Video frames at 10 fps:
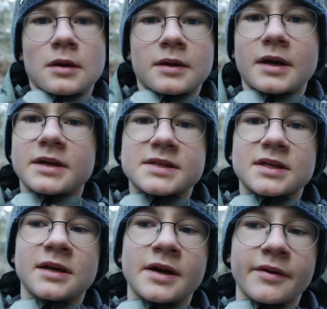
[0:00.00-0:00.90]
Guys,
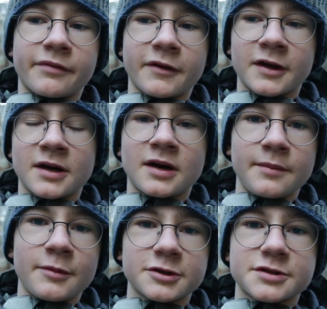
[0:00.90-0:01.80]
I think
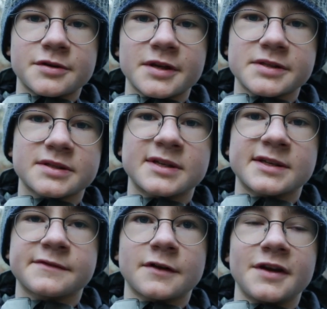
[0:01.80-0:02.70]
I'm not really
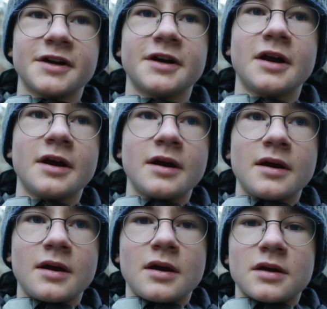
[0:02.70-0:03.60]
successful here
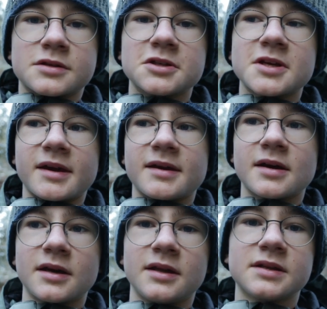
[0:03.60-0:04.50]
today
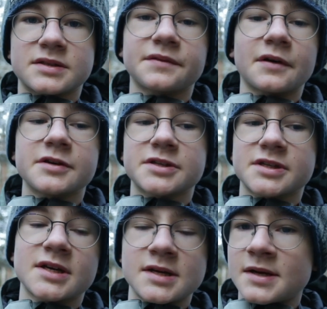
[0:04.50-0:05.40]
in this
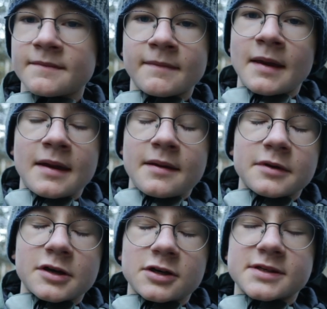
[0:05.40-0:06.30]
forest.
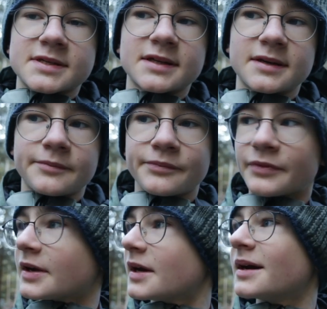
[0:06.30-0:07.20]
because
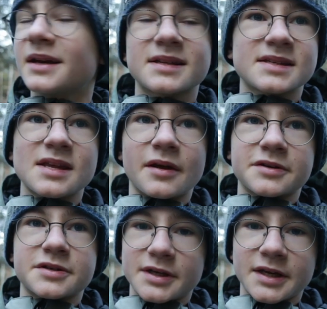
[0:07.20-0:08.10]
it's
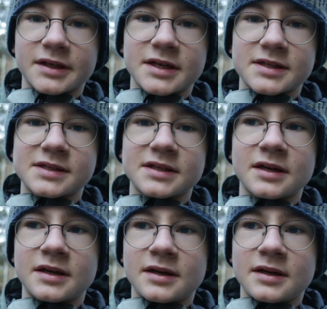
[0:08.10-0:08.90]
not really nice here.